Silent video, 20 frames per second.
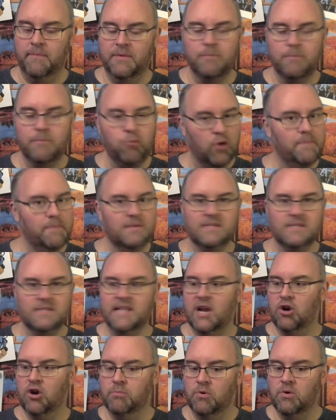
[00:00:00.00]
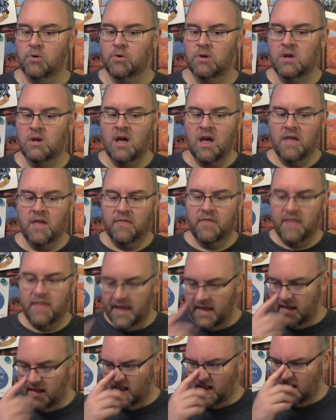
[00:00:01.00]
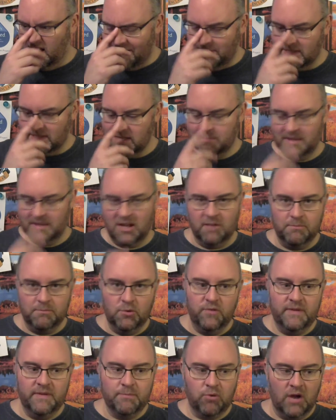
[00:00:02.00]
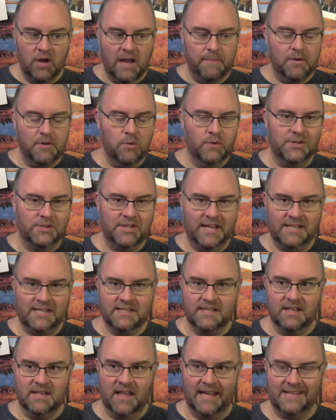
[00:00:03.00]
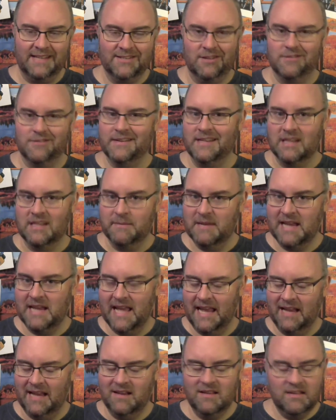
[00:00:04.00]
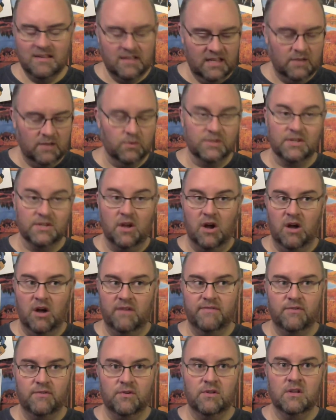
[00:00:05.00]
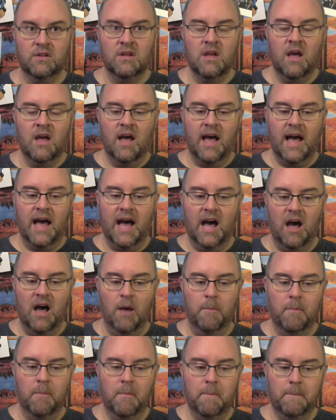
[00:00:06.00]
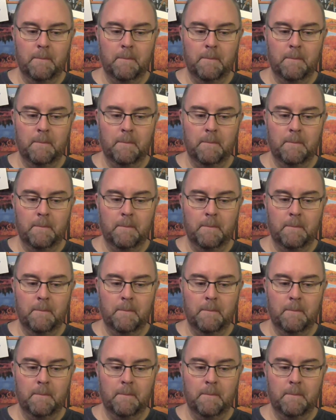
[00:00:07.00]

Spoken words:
The prep is terrible. They gave me something called movie prep, which tasted like salty lemonade. It was awful. And